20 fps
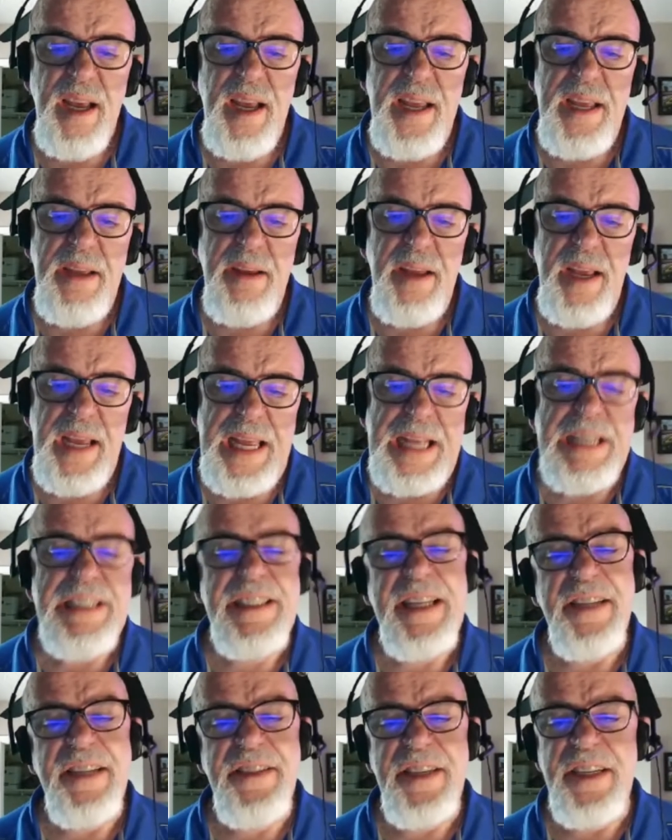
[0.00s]
He
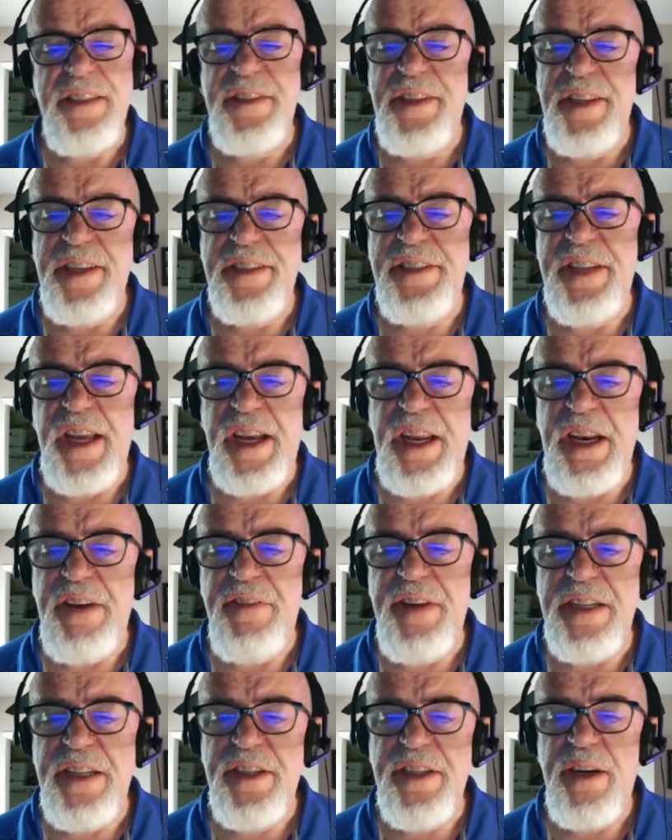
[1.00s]
says he's the
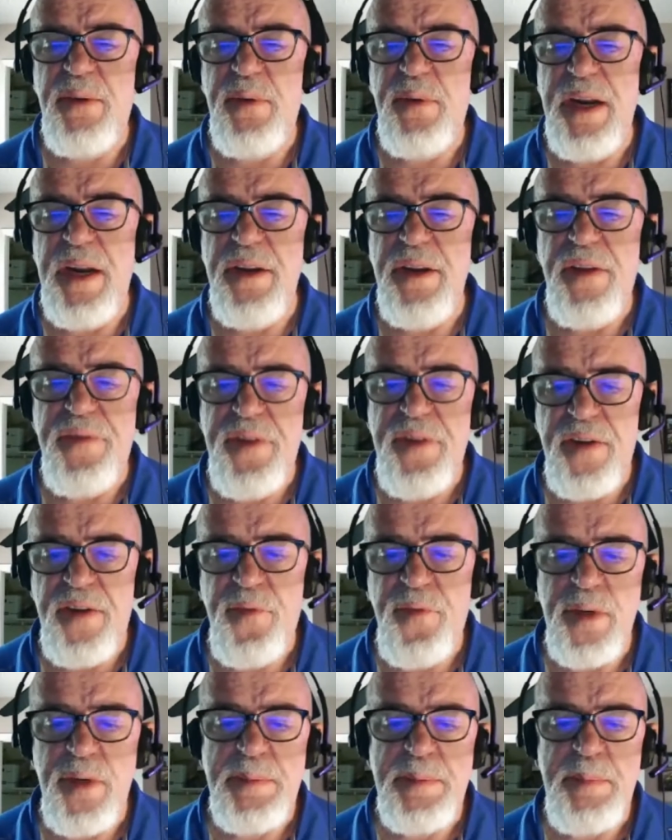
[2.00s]
executive agent at Randolph Air
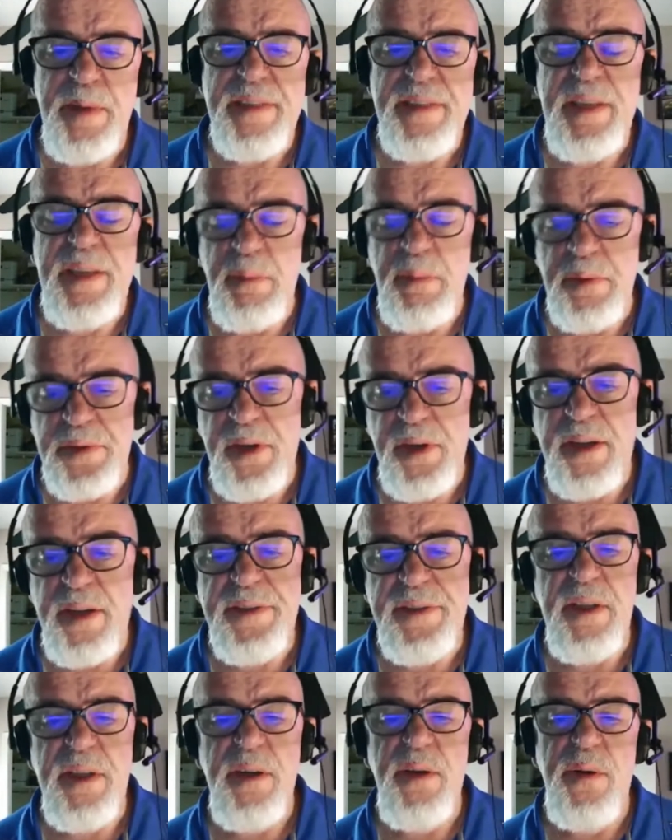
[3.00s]
Force Base. He was
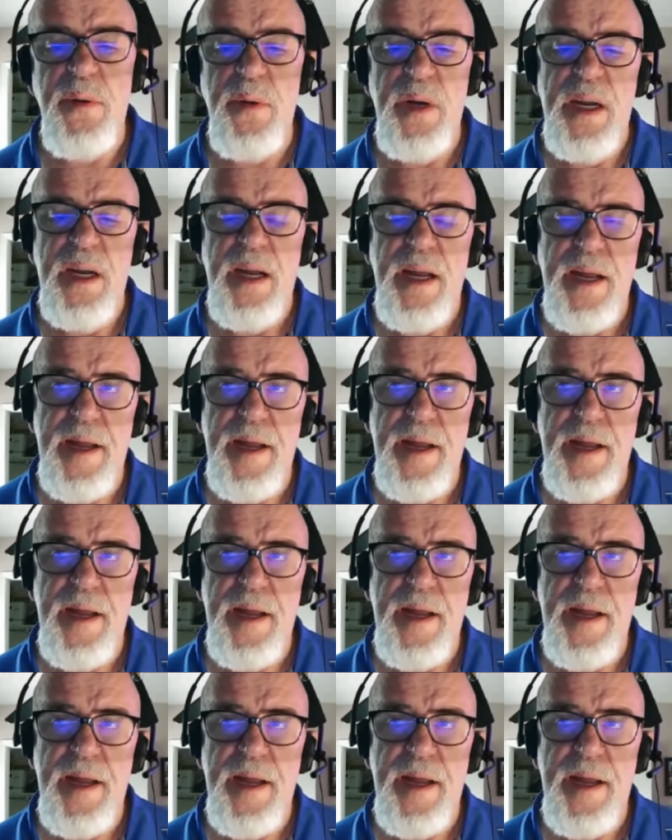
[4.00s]
also